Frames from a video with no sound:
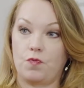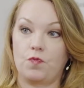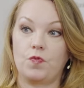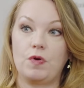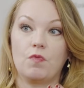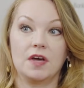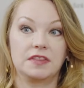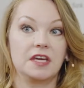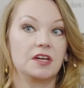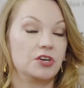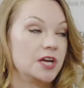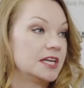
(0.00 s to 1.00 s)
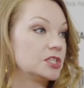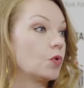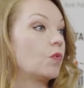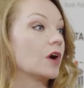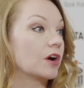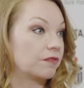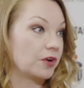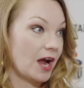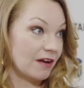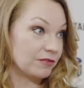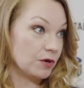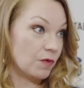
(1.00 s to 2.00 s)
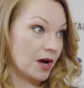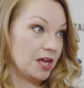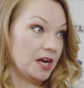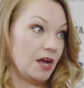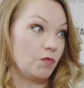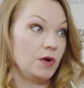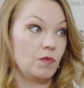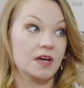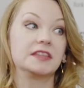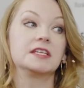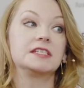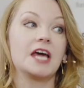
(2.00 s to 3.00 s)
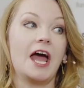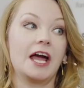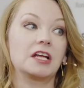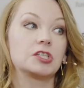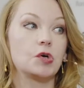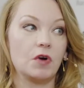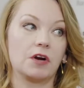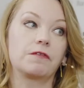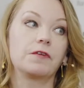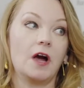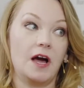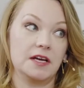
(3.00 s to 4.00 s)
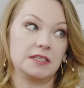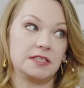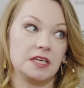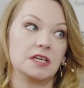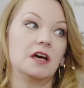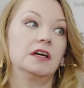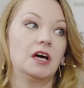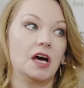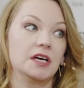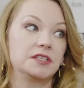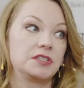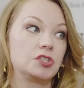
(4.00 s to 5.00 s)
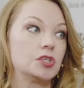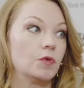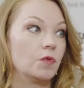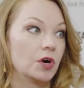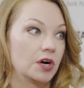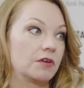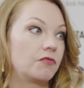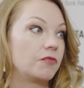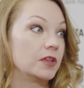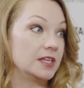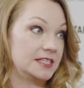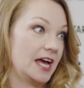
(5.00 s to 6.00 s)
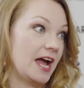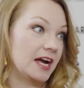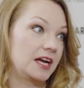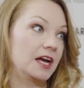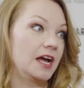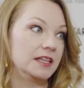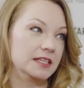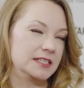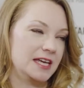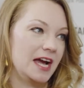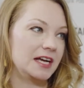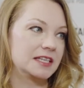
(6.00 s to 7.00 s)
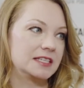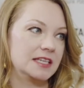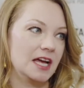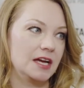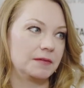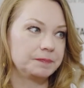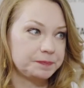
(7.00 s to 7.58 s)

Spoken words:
we want the internet to work for everyone, and we want the tech to work for us, and not us to work for the tech and the tech's sake.